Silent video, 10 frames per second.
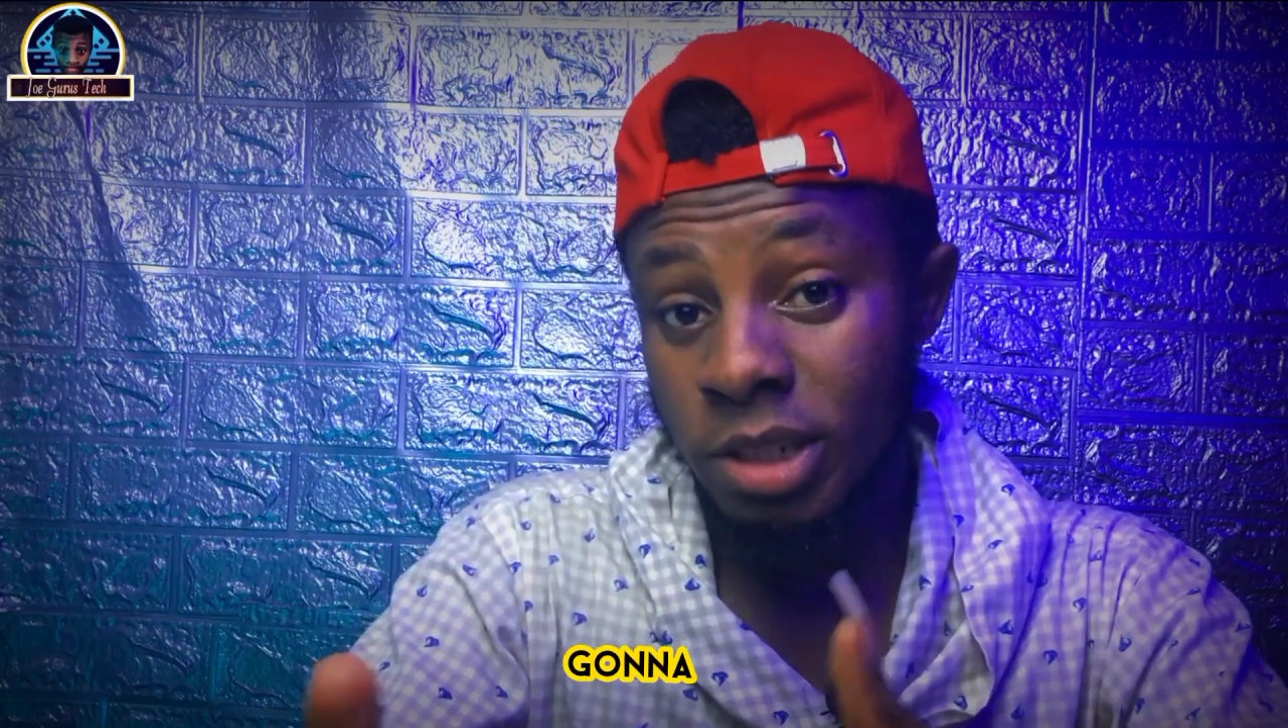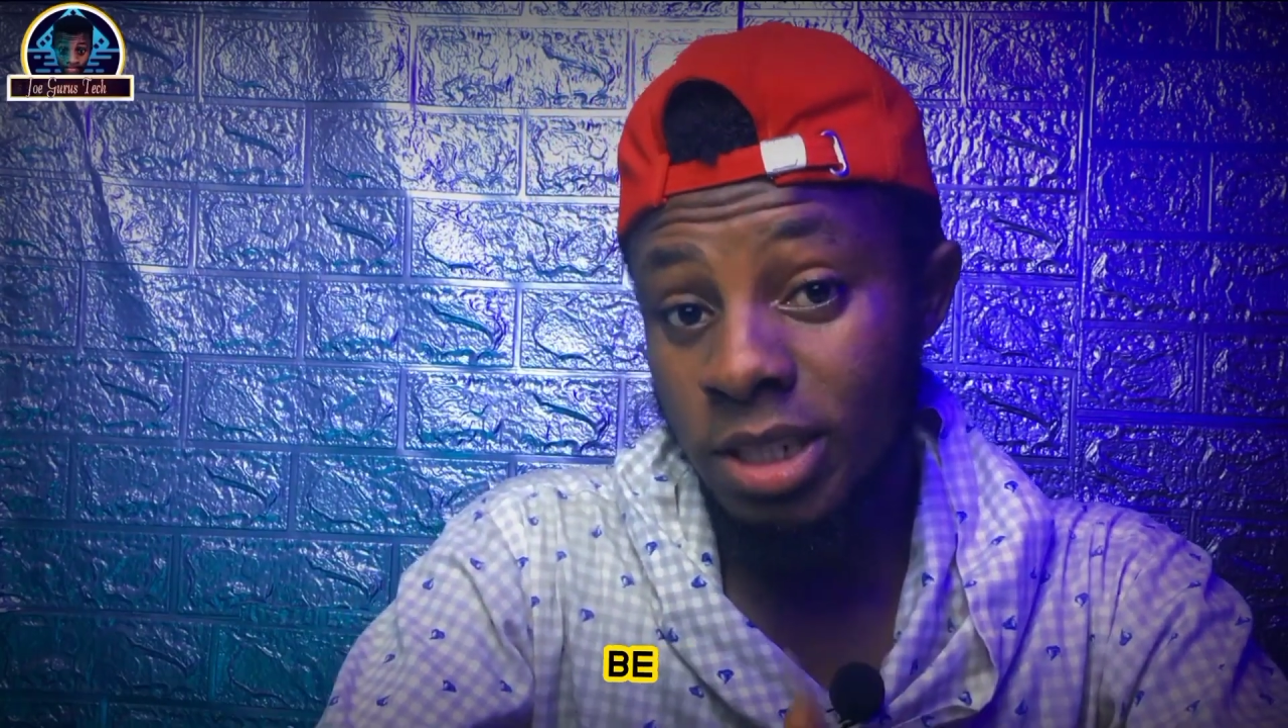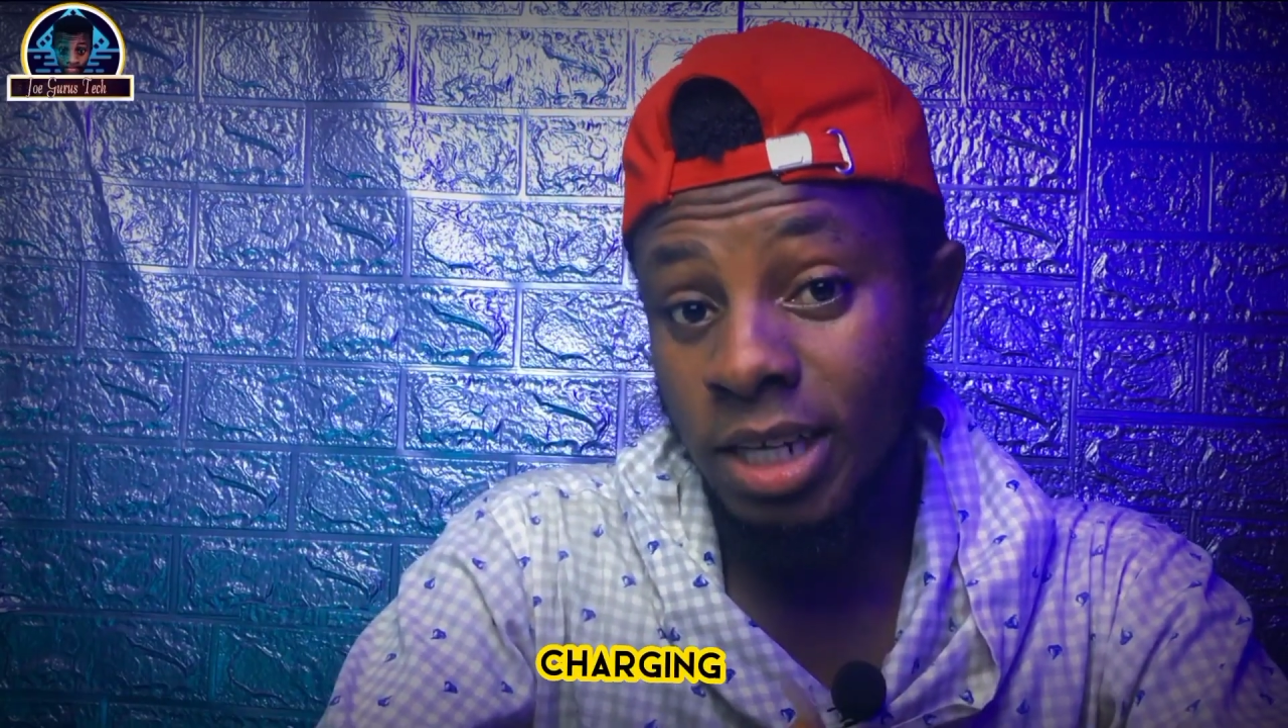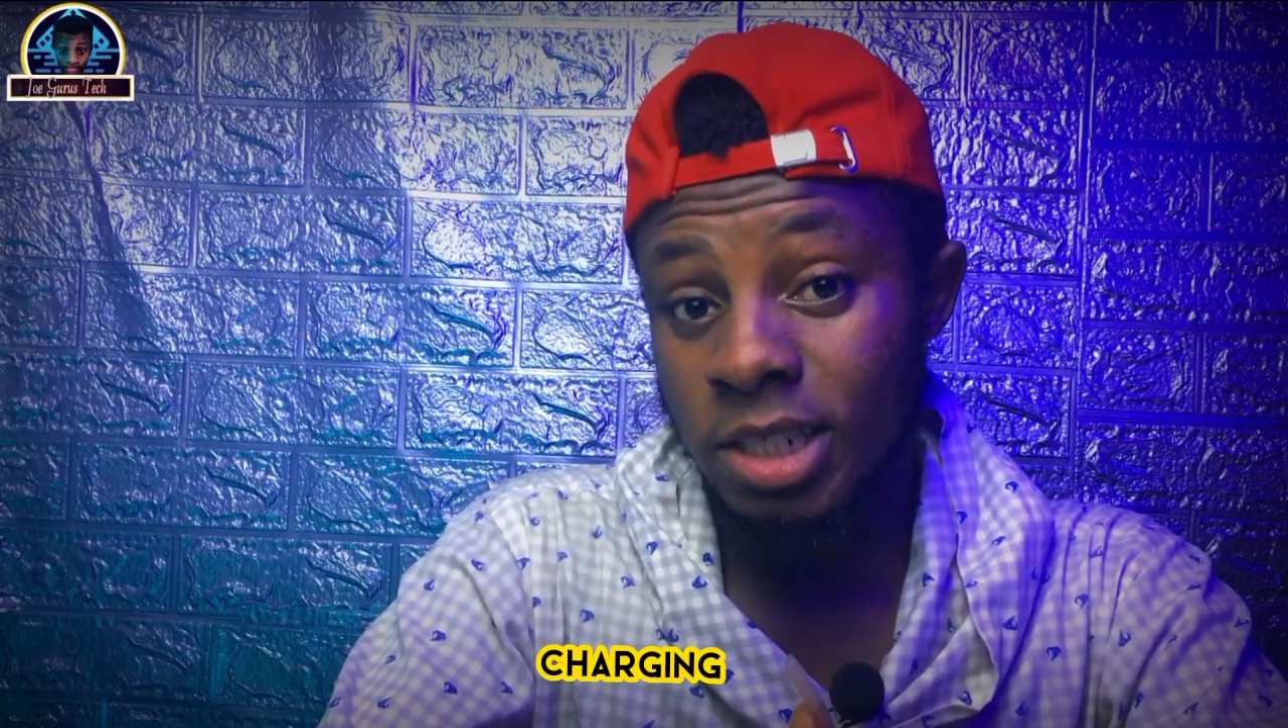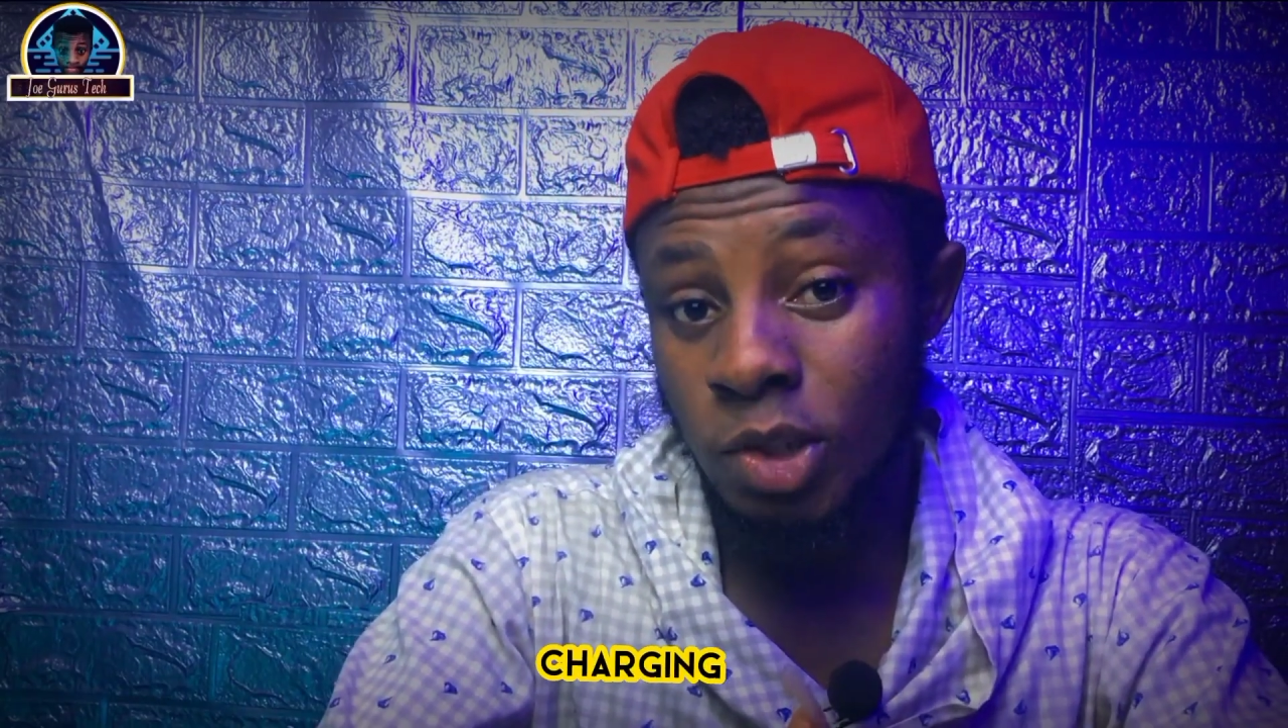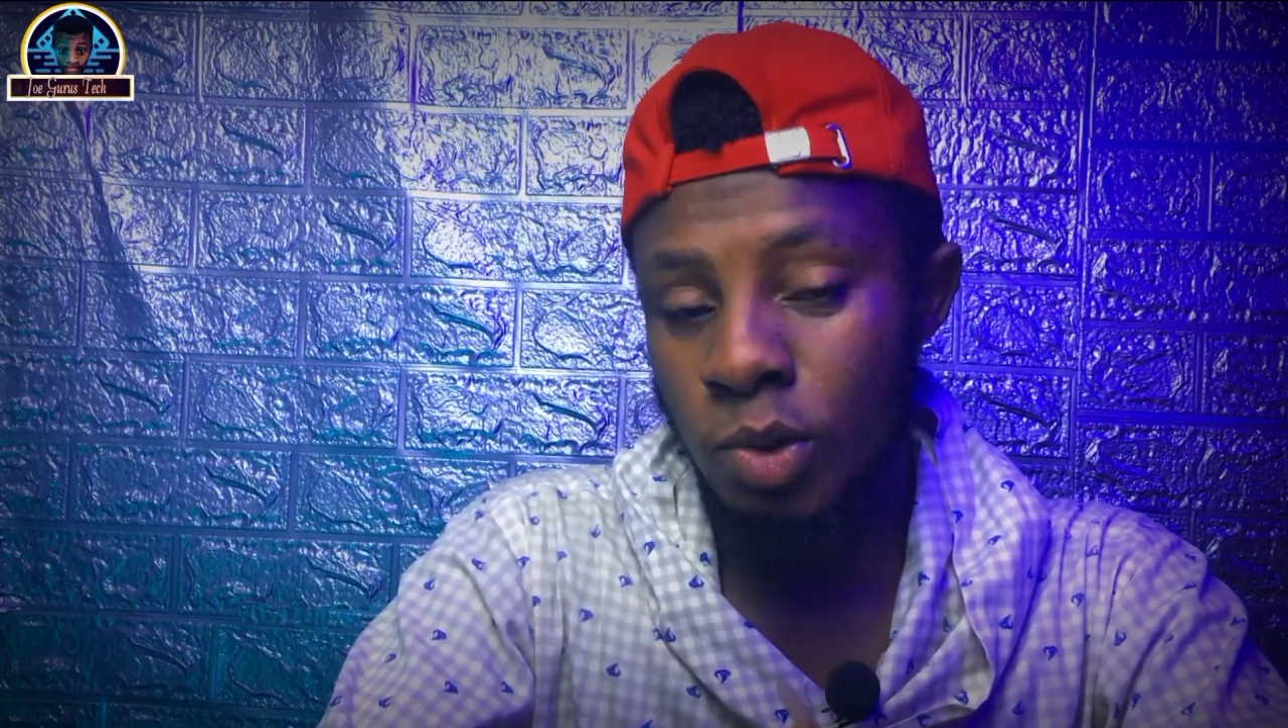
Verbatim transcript: charging